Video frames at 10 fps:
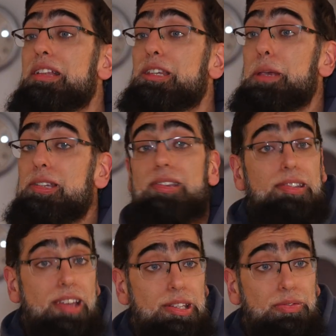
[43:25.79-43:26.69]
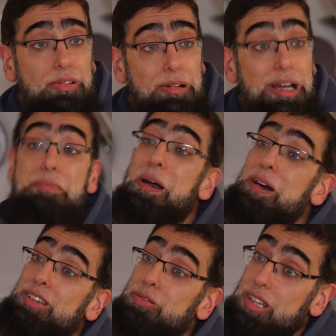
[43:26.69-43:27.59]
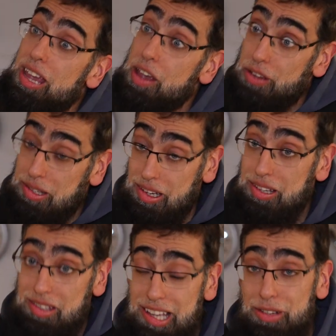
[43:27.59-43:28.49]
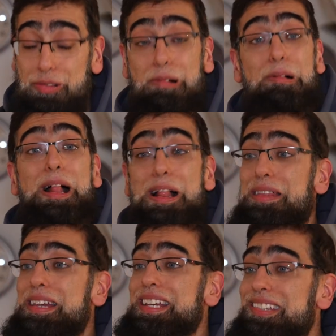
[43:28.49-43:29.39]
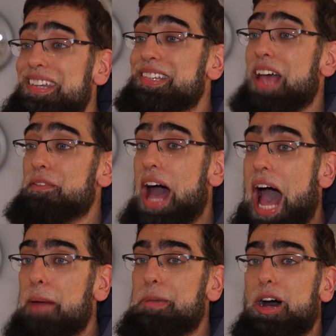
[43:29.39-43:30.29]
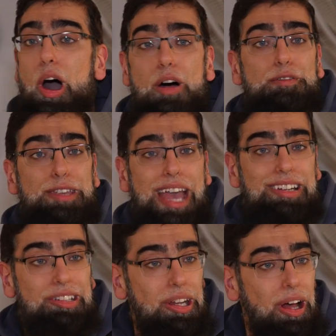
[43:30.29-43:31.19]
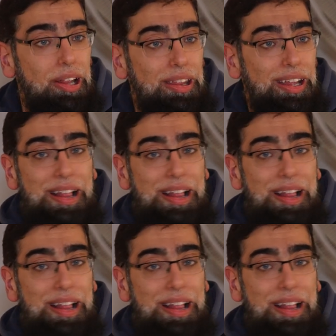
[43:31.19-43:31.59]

to be successful, because if it's successful, these things have a habit of catching on.